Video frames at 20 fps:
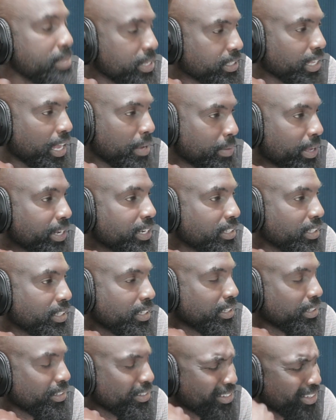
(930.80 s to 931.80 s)
me time. I need
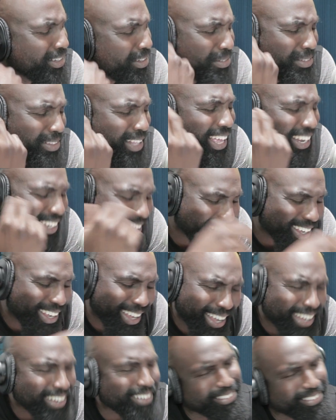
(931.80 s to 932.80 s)
a daddy
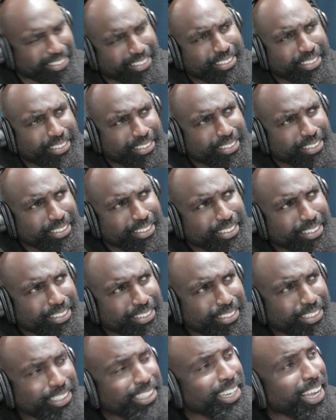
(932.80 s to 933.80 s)
again on.
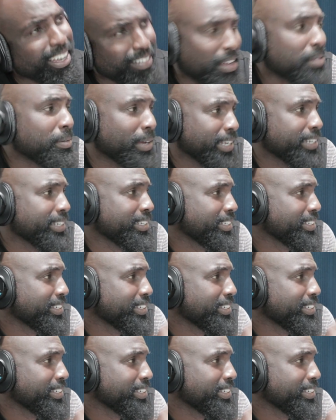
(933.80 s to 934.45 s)
She have a man.